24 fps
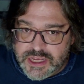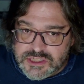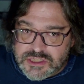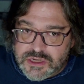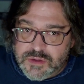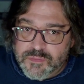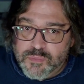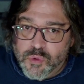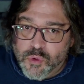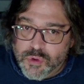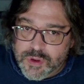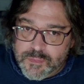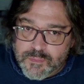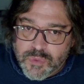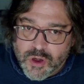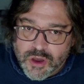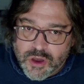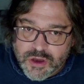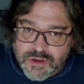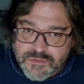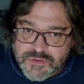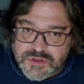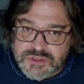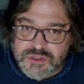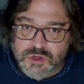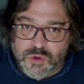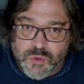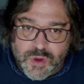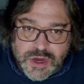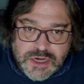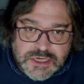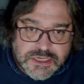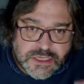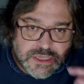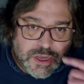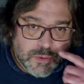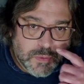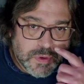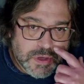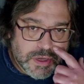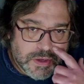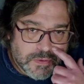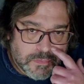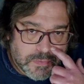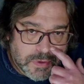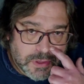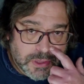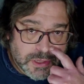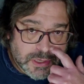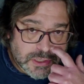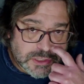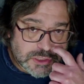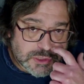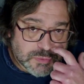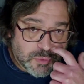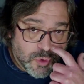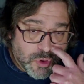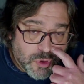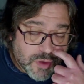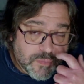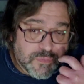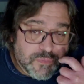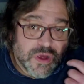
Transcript: is an important part of this equation that we didn't really explore.